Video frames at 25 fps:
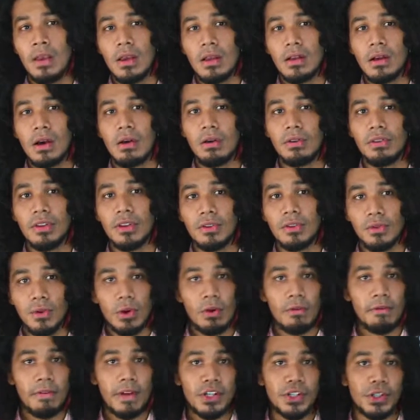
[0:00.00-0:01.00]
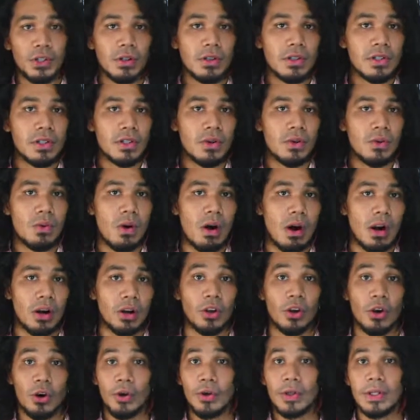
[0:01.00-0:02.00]
Now, the 3 officials who are
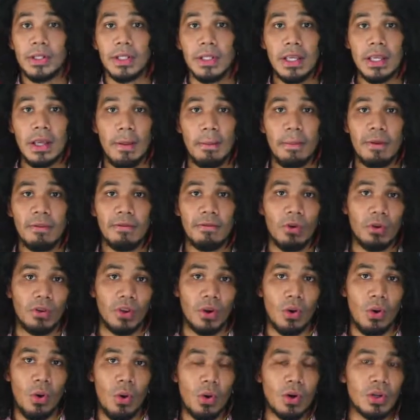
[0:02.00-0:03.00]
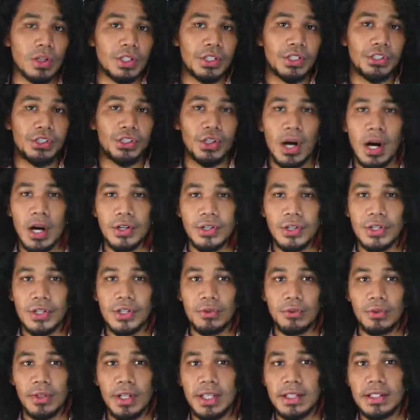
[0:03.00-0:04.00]
currently before the court on charges
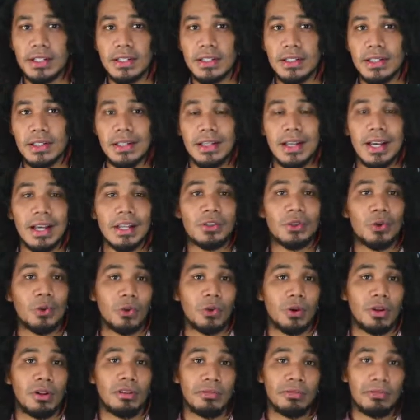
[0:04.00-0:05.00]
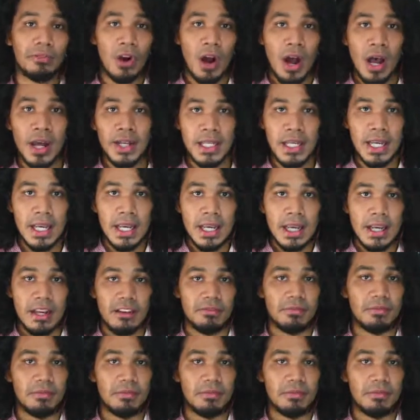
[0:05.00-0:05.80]
related to electoral fraud have